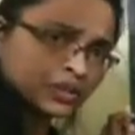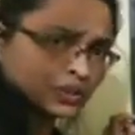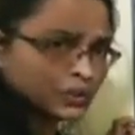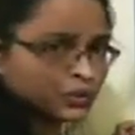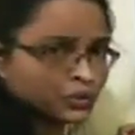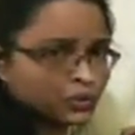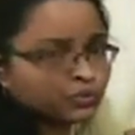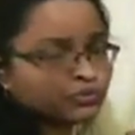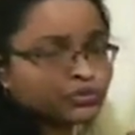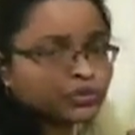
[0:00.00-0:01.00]
No.
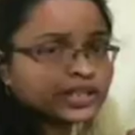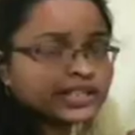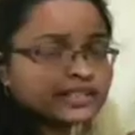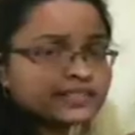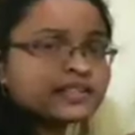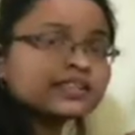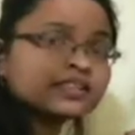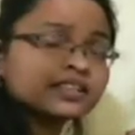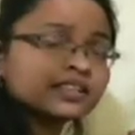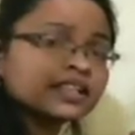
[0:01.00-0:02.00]
4 8s are
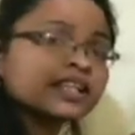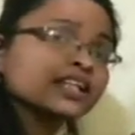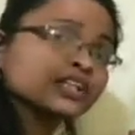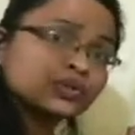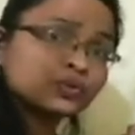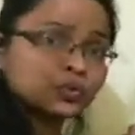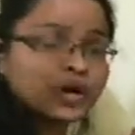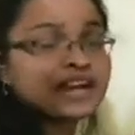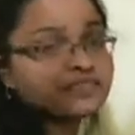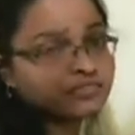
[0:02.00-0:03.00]
32
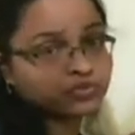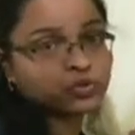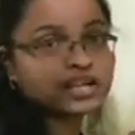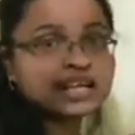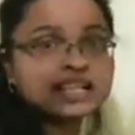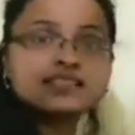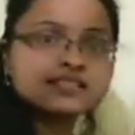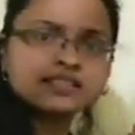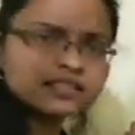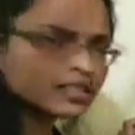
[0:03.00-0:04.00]
and 4 9s
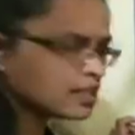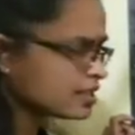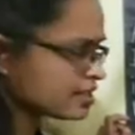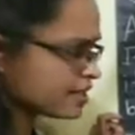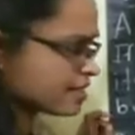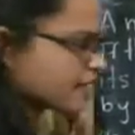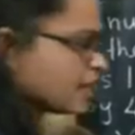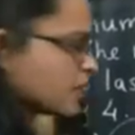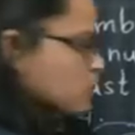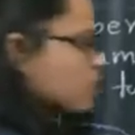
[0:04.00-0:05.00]
are 36.
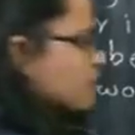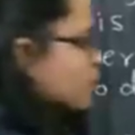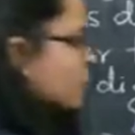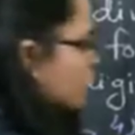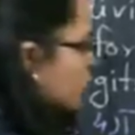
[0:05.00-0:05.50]
So if we do